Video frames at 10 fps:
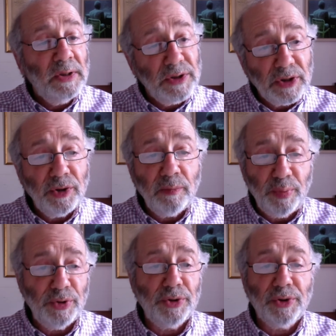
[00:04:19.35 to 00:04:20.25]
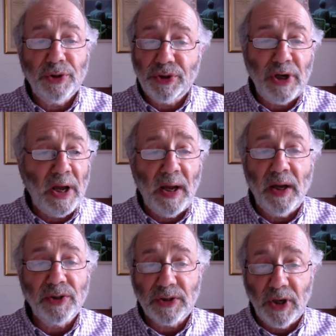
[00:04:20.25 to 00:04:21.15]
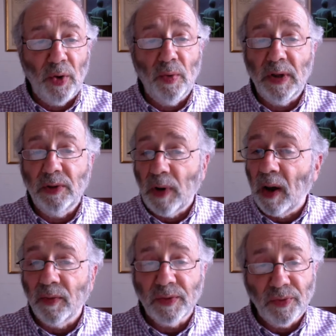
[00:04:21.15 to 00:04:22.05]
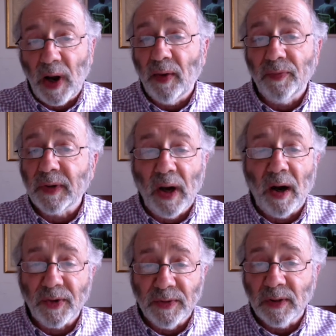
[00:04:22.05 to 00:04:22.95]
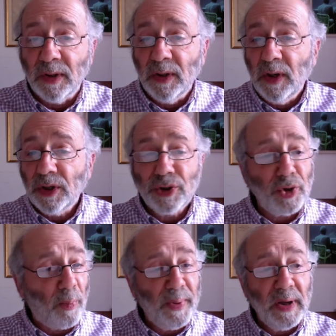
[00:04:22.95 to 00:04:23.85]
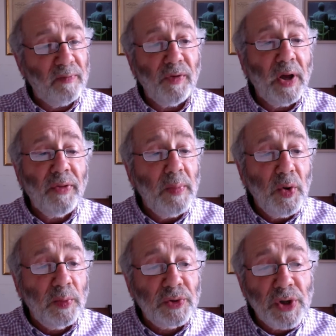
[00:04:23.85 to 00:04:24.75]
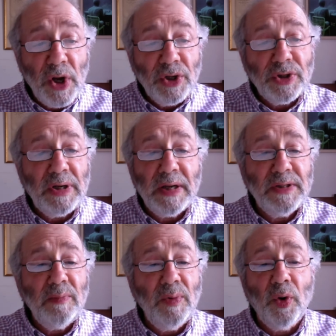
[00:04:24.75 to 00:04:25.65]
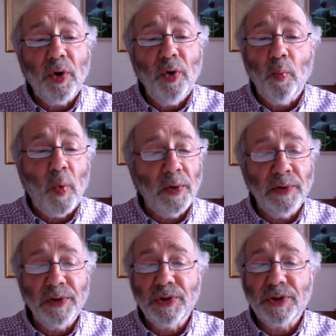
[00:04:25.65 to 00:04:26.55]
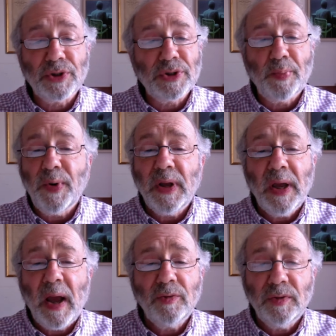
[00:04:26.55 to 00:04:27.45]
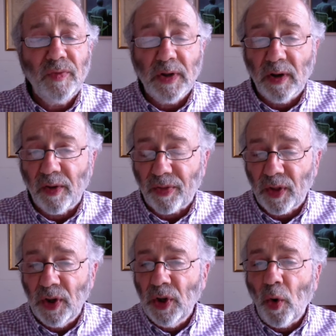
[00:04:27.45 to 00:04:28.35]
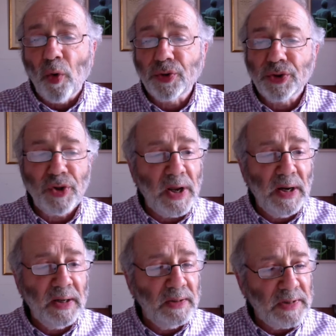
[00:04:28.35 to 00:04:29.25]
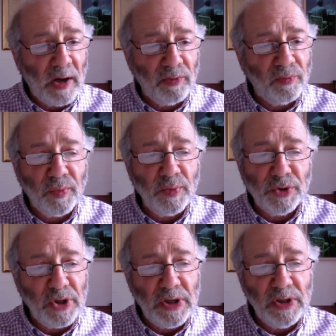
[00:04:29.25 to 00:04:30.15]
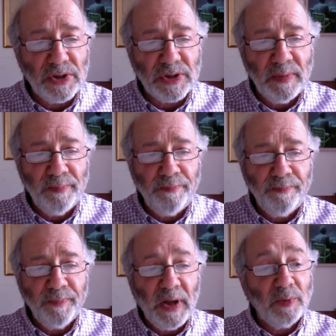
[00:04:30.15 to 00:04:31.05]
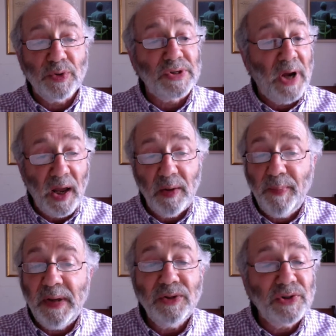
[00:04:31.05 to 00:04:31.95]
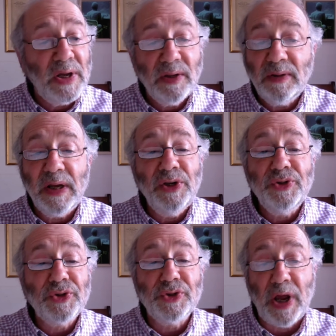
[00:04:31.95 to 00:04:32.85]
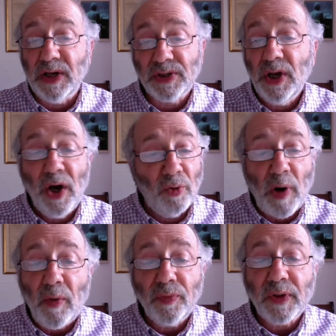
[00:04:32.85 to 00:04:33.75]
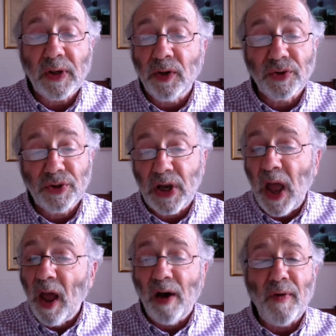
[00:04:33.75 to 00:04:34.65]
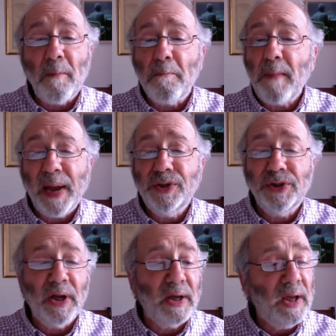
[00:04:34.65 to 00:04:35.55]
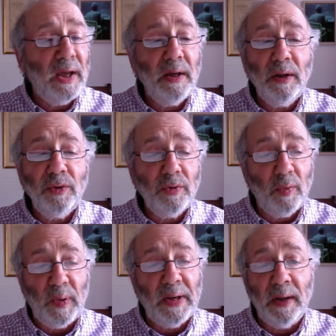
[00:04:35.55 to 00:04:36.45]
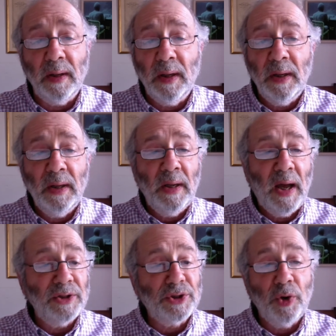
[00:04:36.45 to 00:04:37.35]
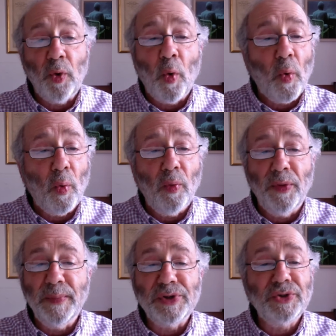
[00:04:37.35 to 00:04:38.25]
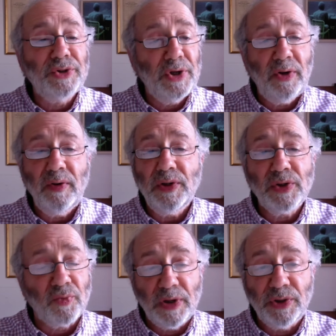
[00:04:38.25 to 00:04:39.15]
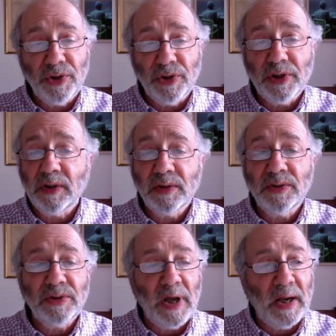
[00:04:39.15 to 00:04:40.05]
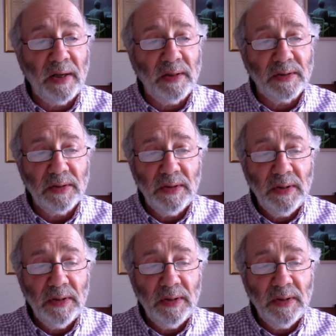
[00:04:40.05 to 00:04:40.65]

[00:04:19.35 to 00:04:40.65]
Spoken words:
Dickon pushed the chair slowly round and round the garden, stopping every other moment to let him look at wonders springing out of the earth or trailing down from trees. It was like being taken in state around the country of a magic king and queen, and shown all the mysterious riches it contained.